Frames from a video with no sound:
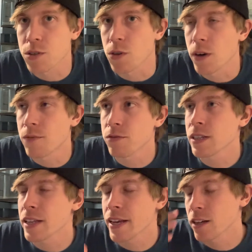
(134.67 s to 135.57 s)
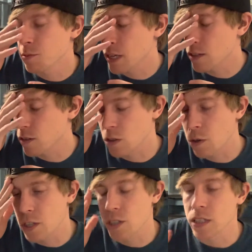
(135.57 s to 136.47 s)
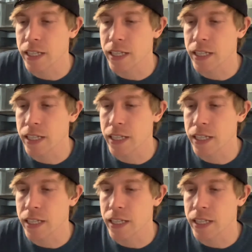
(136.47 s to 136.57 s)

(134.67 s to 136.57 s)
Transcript: So hopefully that helps answer the question.